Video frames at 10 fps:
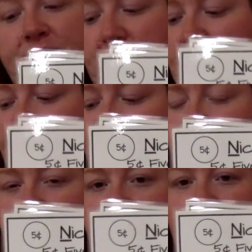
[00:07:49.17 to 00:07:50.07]
Then we have
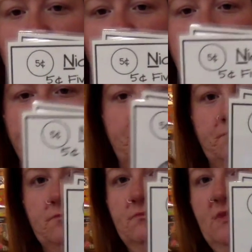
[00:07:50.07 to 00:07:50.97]
our nickel.
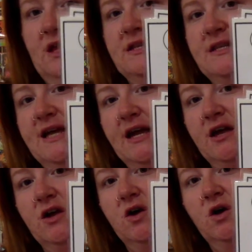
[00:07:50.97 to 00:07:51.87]

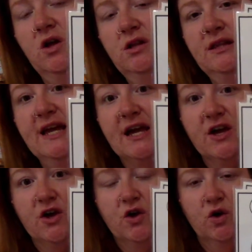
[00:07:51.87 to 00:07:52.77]
Nickel,
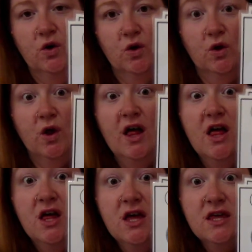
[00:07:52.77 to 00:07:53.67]
nickel,
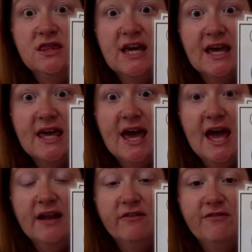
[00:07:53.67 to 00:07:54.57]
thick
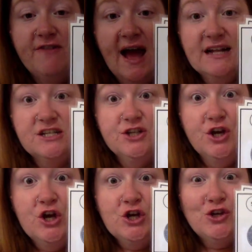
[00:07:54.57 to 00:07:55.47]
and fat,
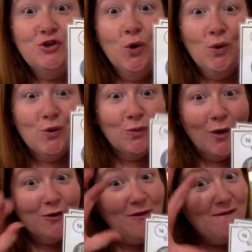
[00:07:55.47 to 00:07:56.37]
you're
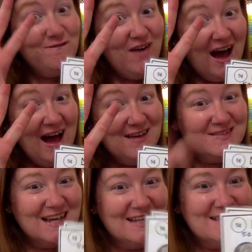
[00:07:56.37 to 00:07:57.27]
worth 5
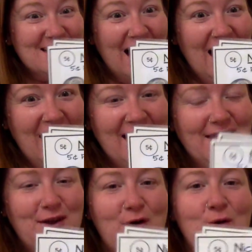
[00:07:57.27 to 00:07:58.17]
cents. I
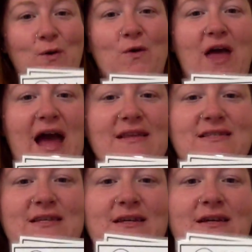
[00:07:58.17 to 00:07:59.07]
know
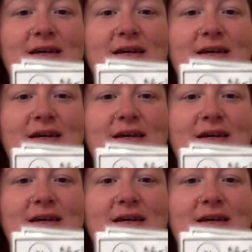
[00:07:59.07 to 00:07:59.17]
that.